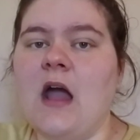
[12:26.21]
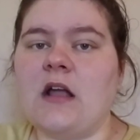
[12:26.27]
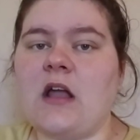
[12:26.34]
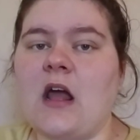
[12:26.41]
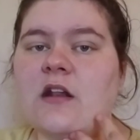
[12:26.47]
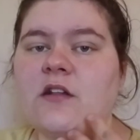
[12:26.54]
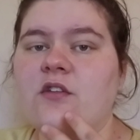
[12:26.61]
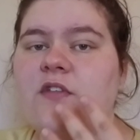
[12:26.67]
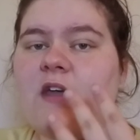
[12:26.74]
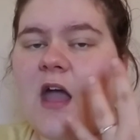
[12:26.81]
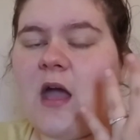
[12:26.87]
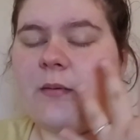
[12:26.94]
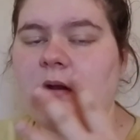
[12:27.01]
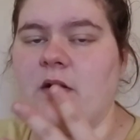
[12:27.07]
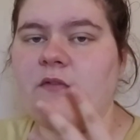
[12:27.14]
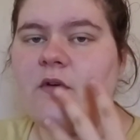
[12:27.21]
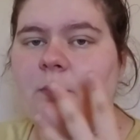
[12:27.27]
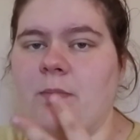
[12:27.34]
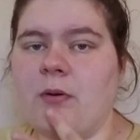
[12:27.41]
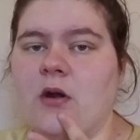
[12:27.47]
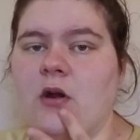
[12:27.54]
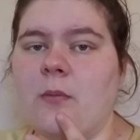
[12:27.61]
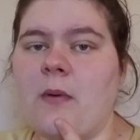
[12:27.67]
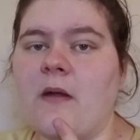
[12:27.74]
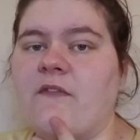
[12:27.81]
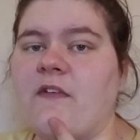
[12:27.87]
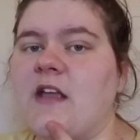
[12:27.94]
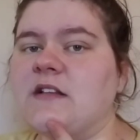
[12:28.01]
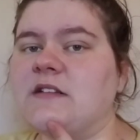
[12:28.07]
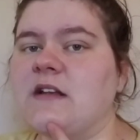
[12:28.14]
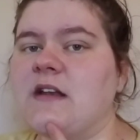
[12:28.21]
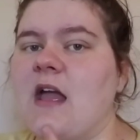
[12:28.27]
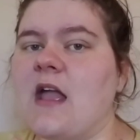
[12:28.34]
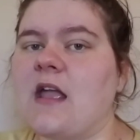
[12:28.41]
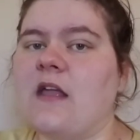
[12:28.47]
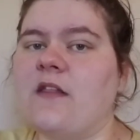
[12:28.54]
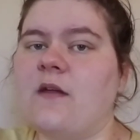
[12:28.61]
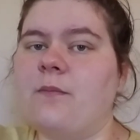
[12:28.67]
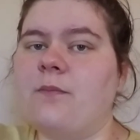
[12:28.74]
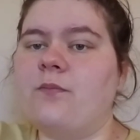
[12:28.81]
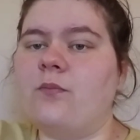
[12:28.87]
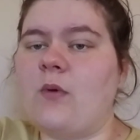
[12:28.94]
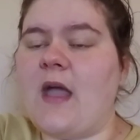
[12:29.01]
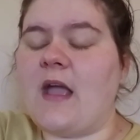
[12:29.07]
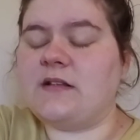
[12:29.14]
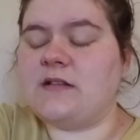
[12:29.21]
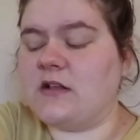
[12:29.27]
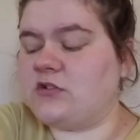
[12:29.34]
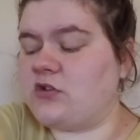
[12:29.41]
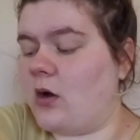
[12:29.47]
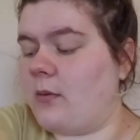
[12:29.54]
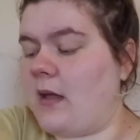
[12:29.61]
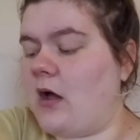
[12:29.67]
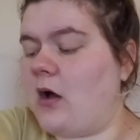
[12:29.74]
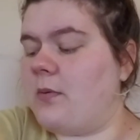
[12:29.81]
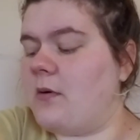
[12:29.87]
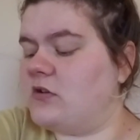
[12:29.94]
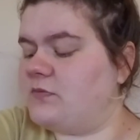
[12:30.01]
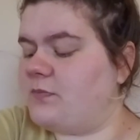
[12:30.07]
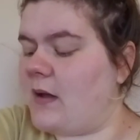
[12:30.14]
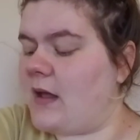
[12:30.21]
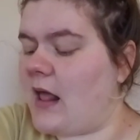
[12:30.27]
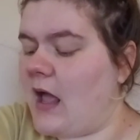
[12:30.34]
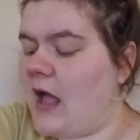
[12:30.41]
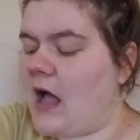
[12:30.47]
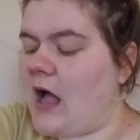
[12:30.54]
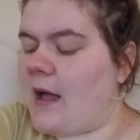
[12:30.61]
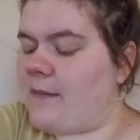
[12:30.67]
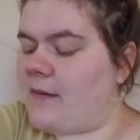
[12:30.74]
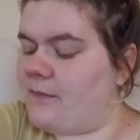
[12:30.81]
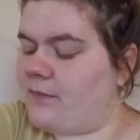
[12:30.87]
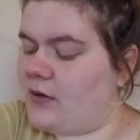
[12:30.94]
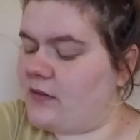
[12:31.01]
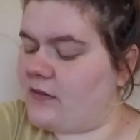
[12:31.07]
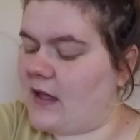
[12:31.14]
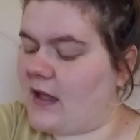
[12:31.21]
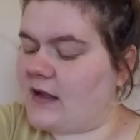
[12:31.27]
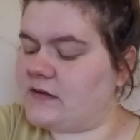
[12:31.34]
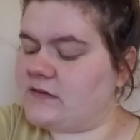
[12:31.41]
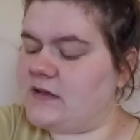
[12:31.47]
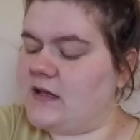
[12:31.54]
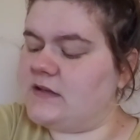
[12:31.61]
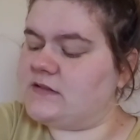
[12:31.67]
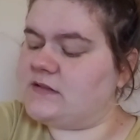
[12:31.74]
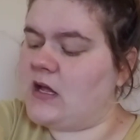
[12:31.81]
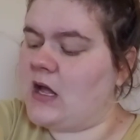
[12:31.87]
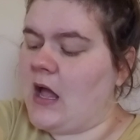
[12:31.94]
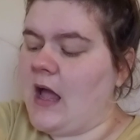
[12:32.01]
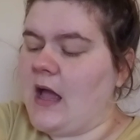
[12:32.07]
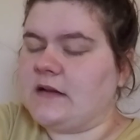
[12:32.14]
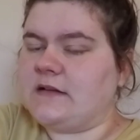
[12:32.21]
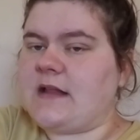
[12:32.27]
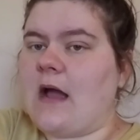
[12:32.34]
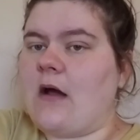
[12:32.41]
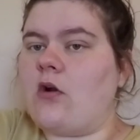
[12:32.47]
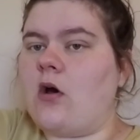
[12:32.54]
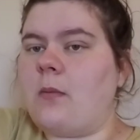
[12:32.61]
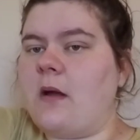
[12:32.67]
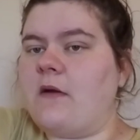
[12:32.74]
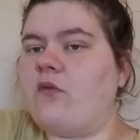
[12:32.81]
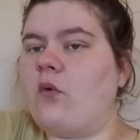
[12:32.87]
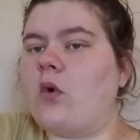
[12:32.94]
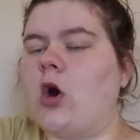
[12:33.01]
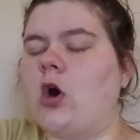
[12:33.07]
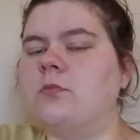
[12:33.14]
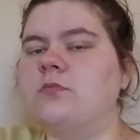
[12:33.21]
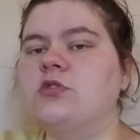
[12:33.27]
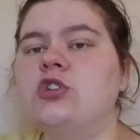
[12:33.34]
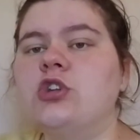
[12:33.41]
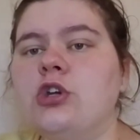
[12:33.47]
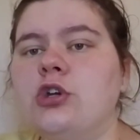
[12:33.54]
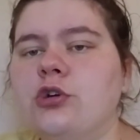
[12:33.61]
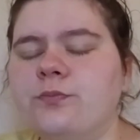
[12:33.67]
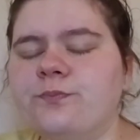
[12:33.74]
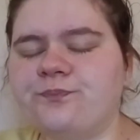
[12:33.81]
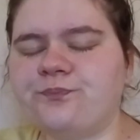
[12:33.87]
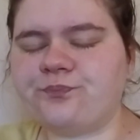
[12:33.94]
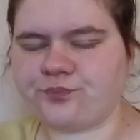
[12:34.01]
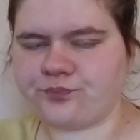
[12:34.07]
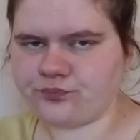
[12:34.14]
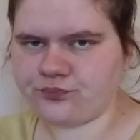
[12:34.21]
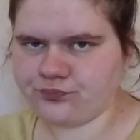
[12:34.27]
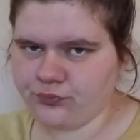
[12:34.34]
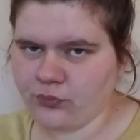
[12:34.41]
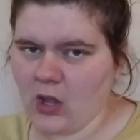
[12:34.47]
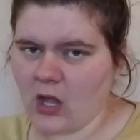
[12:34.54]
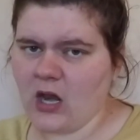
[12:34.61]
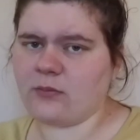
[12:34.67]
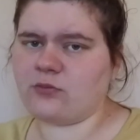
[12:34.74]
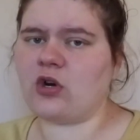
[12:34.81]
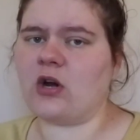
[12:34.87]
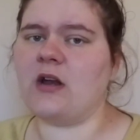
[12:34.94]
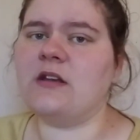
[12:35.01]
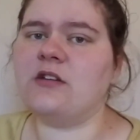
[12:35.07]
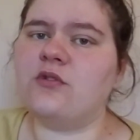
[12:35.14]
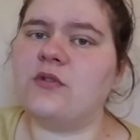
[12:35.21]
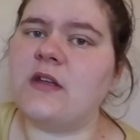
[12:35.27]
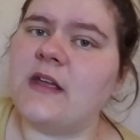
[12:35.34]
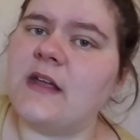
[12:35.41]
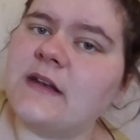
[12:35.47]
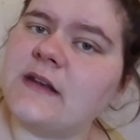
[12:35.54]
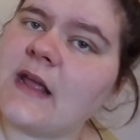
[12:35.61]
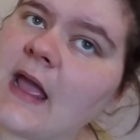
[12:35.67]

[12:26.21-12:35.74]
got into the habit of putting it on my face and neck, and then excess on my elbows, but I've been putting the excess down on my forearms too, and I'm trying to get